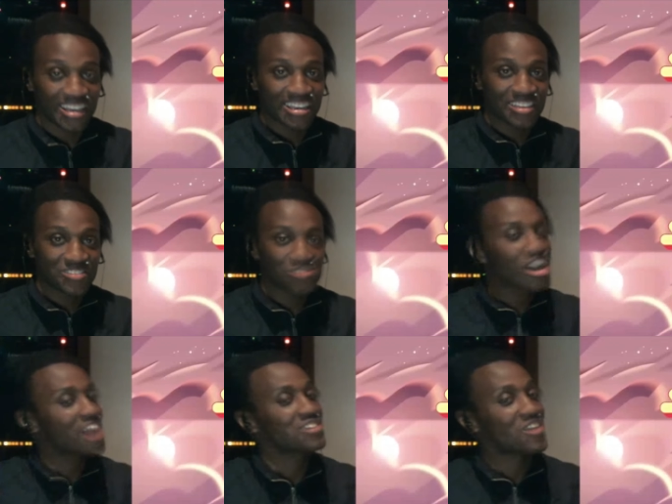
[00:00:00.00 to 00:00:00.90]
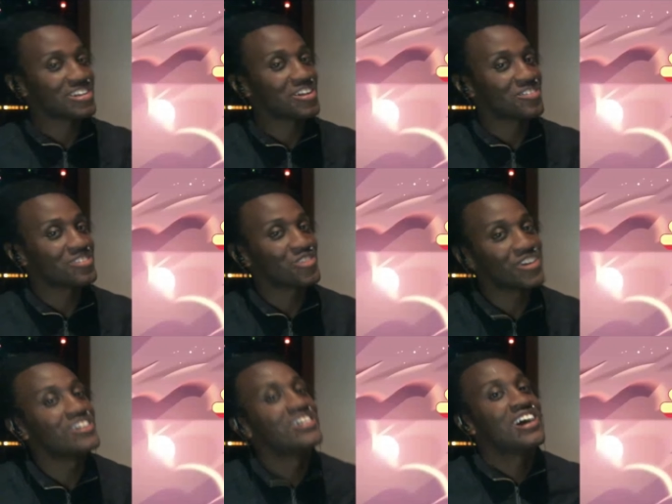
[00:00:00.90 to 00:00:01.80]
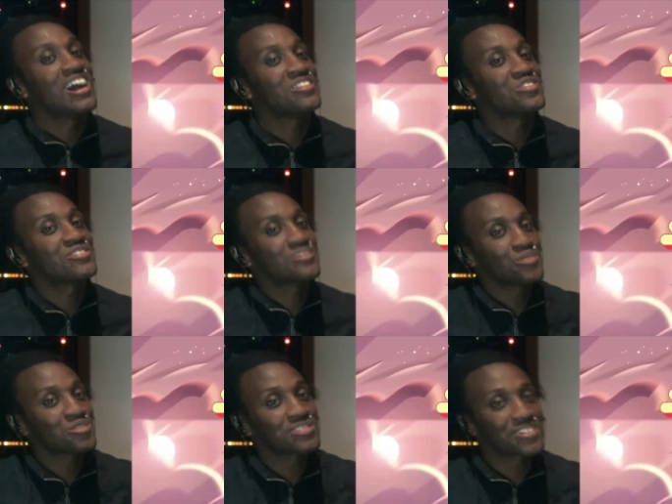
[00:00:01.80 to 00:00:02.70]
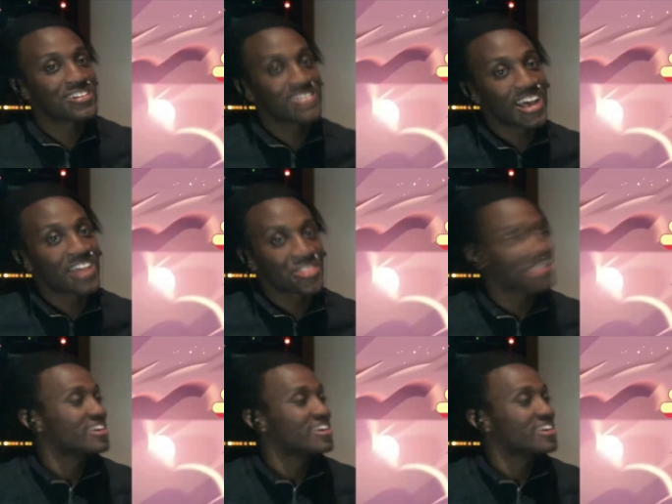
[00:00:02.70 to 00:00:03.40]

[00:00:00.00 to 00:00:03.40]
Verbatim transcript: you guys already know the drill. This is a blue screen of death.